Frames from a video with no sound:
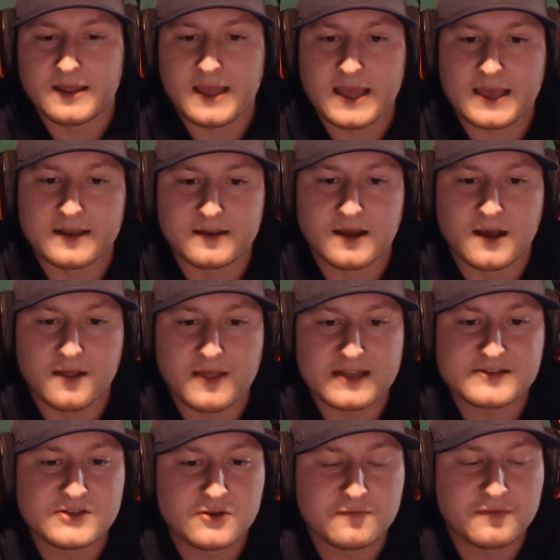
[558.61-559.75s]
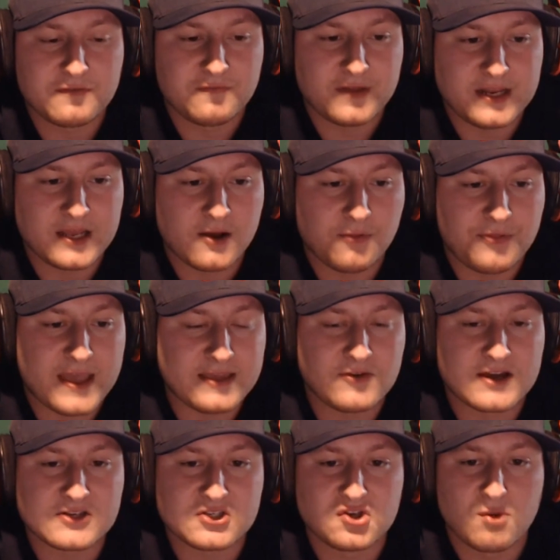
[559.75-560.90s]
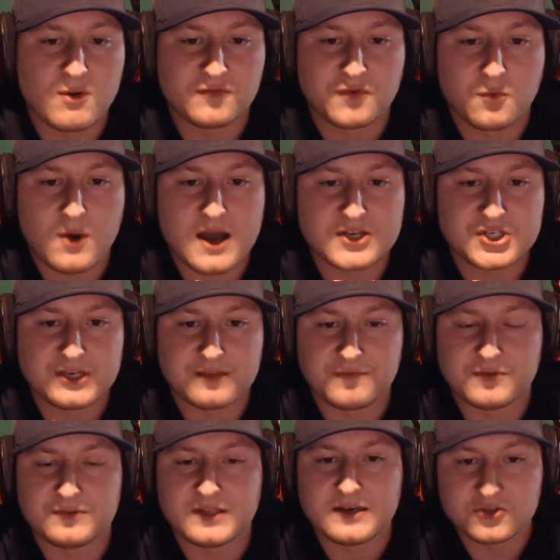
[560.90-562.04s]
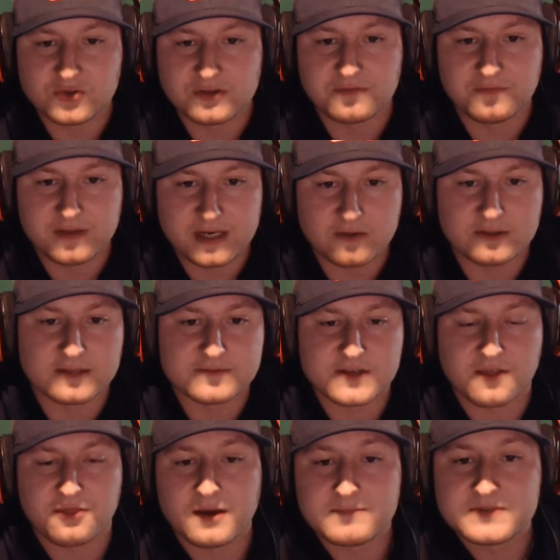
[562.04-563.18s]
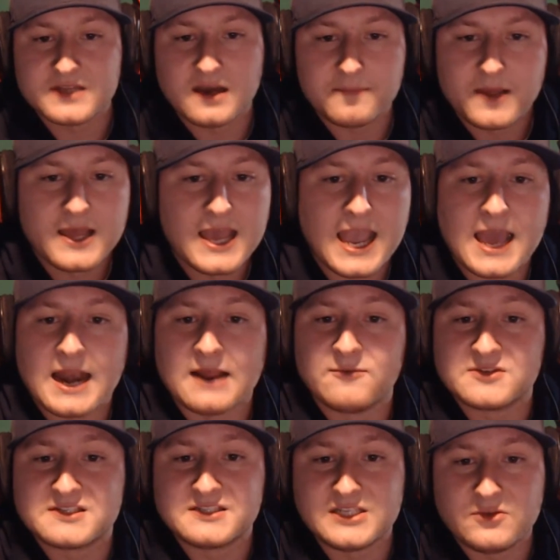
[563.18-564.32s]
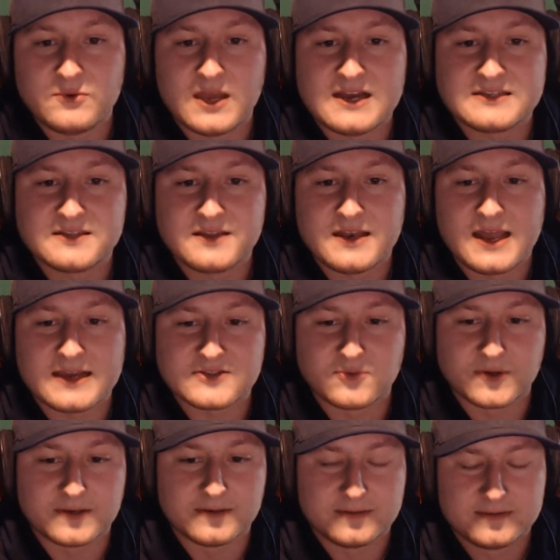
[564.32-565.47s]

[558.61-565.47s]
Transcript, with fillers: And uh, that's going to do it for the video. Thank you guys so much for watching. If you did enjoy the video, give it a thumbs up. And I will see you guys on the next one.